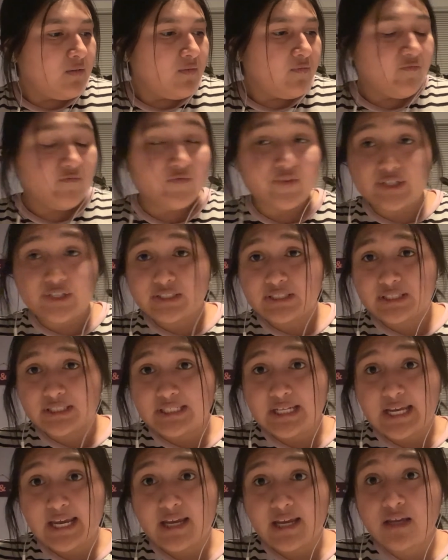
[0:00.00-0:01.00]
First
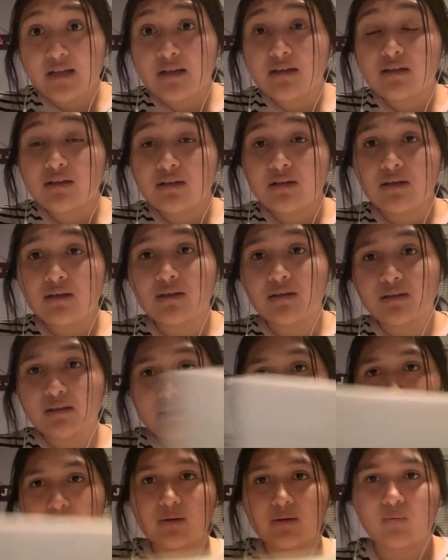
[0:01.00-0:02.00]
date,
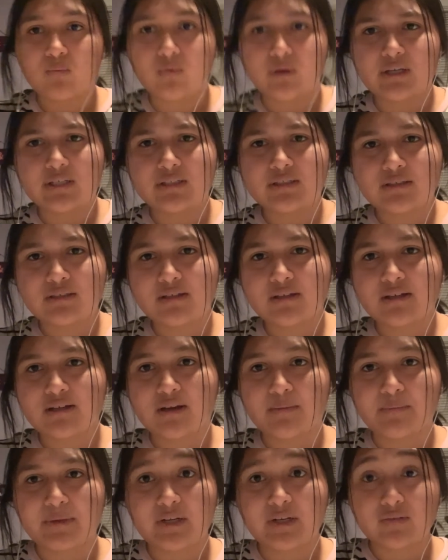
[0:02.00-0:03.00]
I got
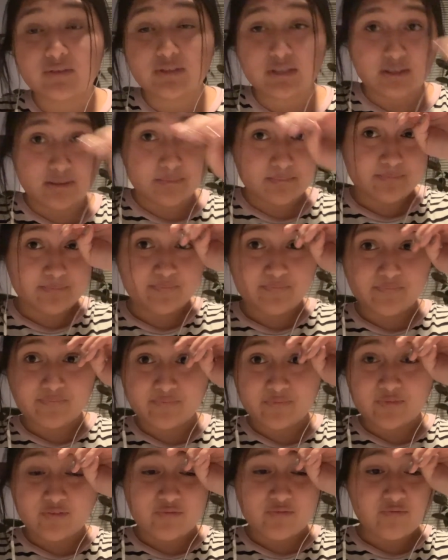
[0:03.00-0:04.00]
my notes here.
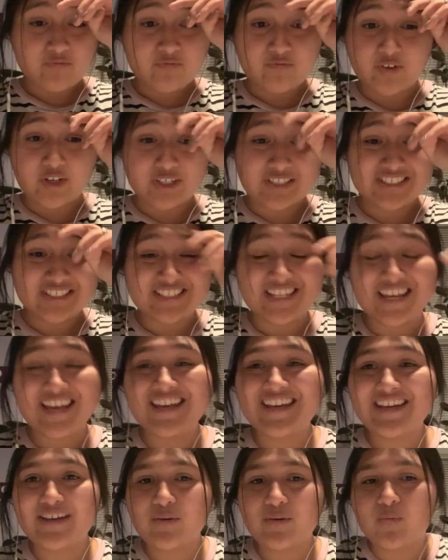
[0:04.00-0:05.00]
First
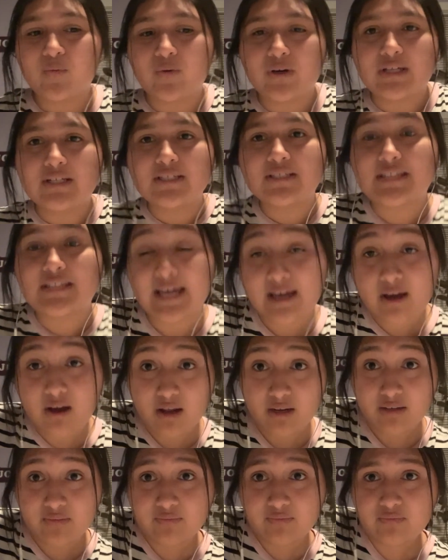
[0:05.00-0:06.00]
date was at
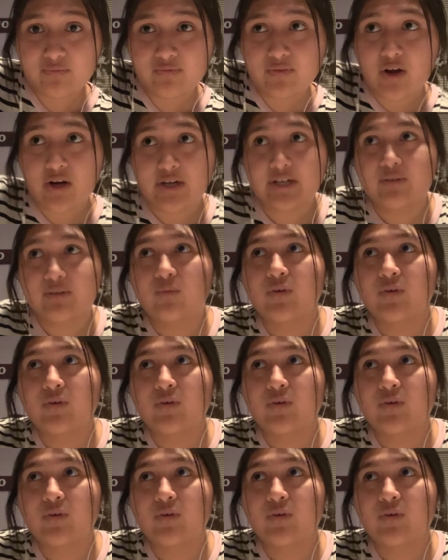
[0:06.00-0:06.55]
Olive Garden.